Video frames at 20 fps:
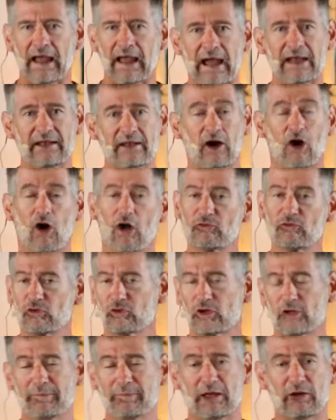And
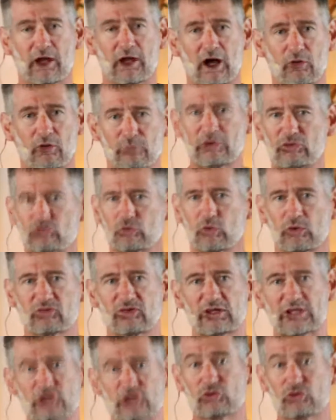also can be a
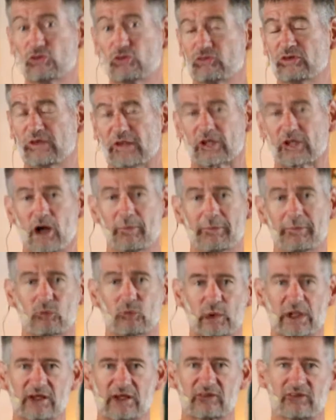resource that you use in the coming
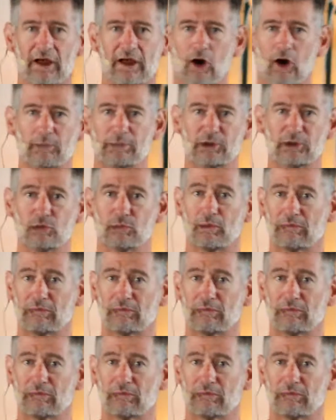week to help you